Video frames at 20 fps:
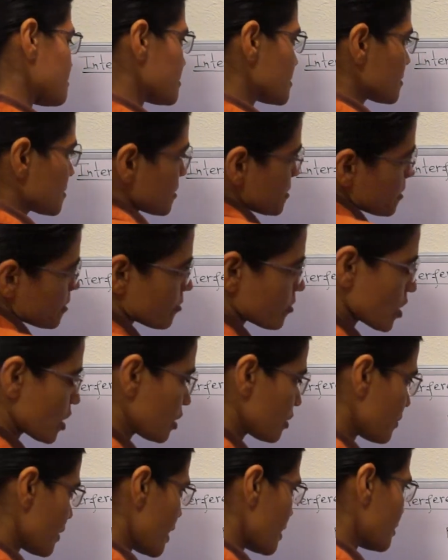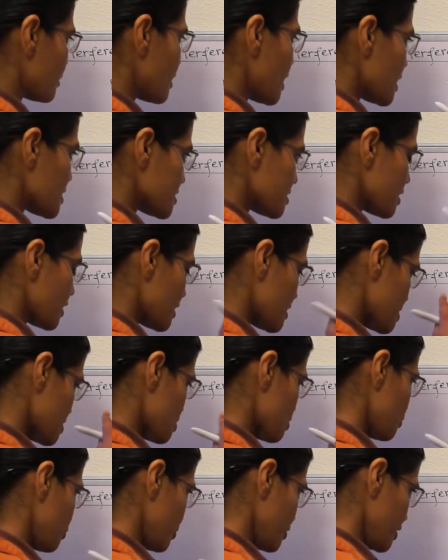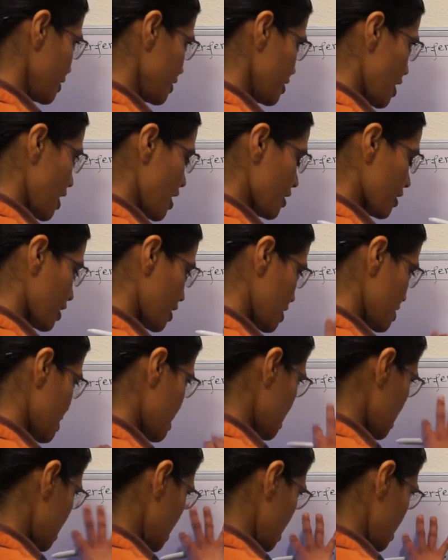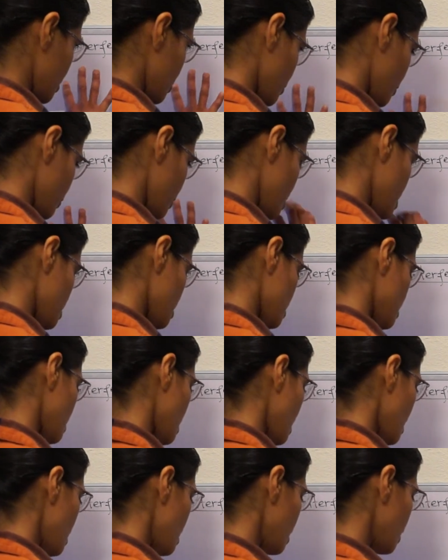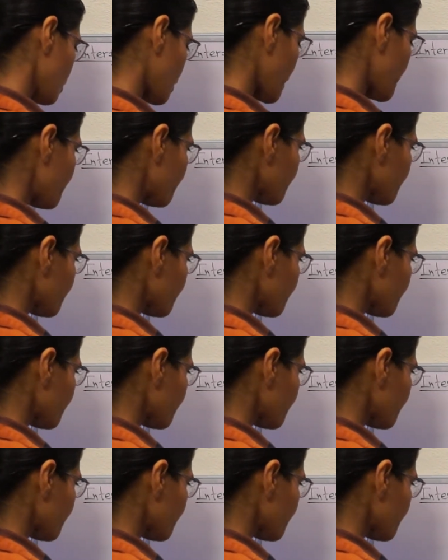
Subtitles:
It doesn't really matter as long as we are consistent through this, okay?